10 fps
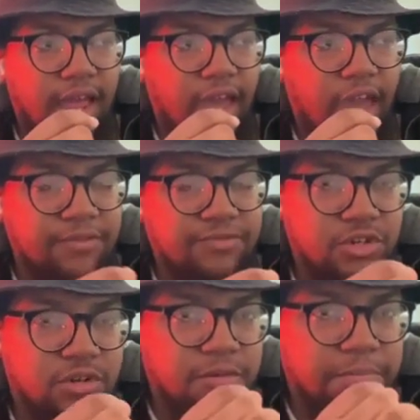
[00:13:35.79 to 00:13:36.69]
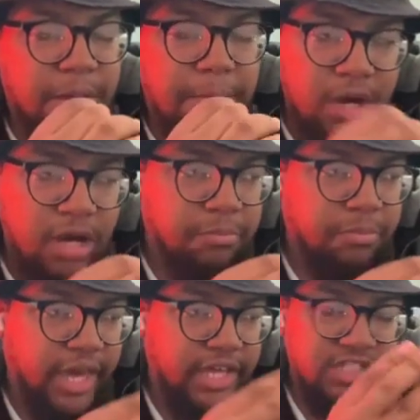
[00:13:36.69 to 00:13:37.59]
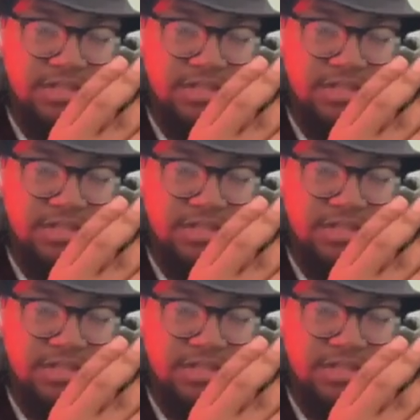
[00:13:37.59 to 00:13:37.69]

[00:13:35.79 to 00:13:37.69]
after my mom passed,